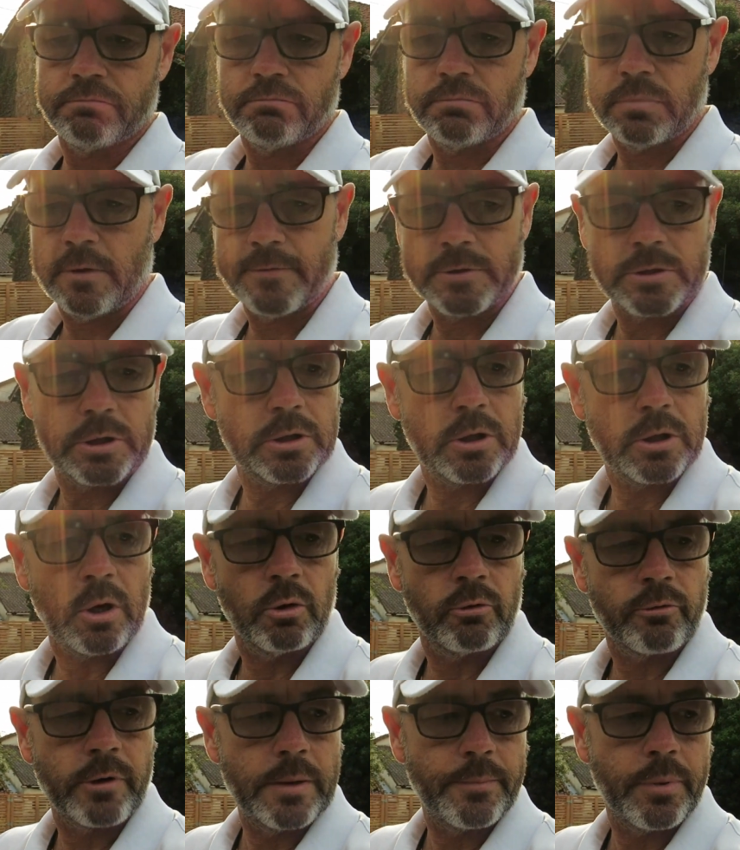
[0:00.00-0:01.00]
a
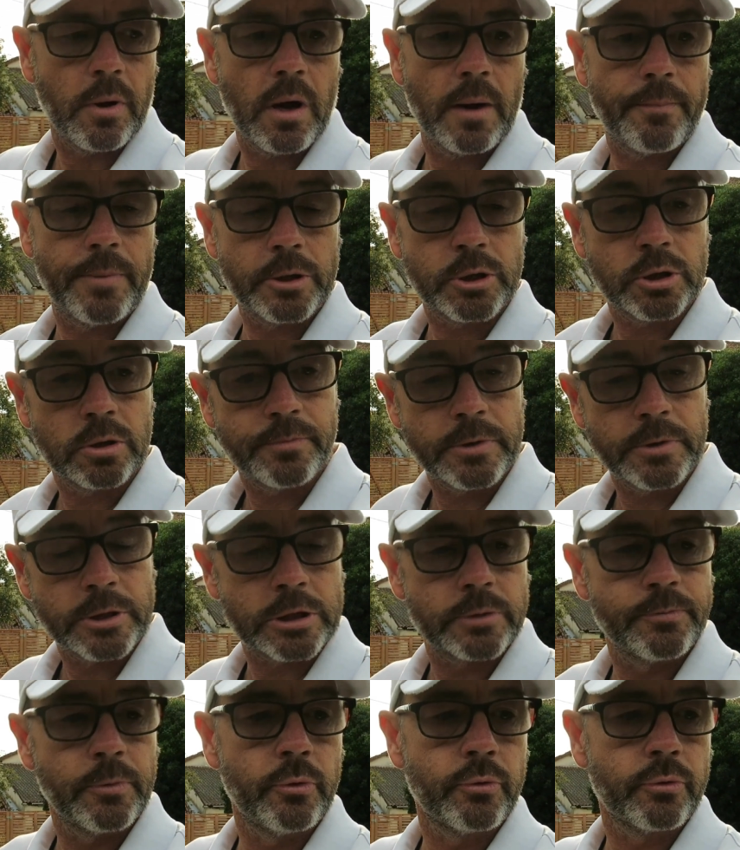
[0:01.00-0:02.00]
concrete pipe, it should be
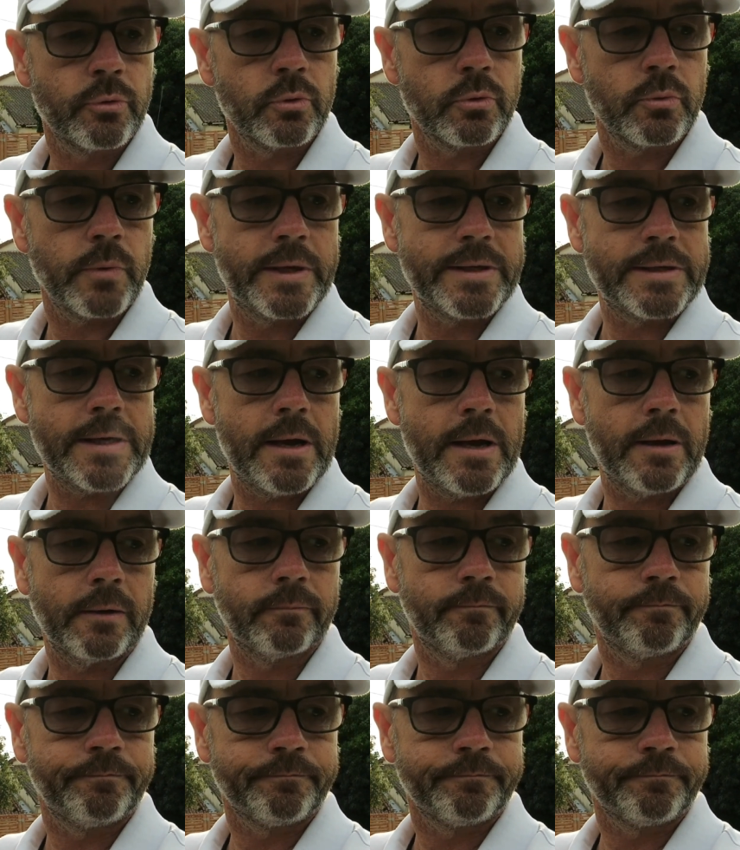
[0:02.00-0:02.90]
smooth all the way down.